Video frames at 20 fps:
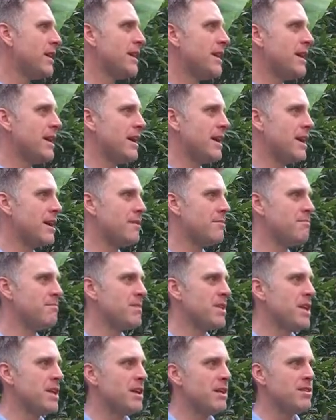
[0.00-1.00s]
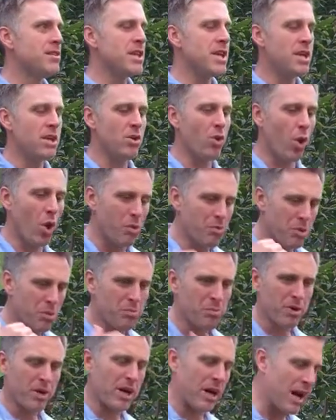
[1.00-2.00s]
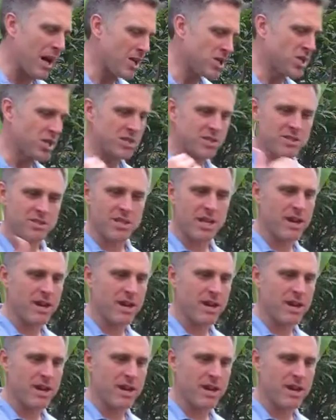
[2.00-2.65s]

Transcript: um, the normal precautions that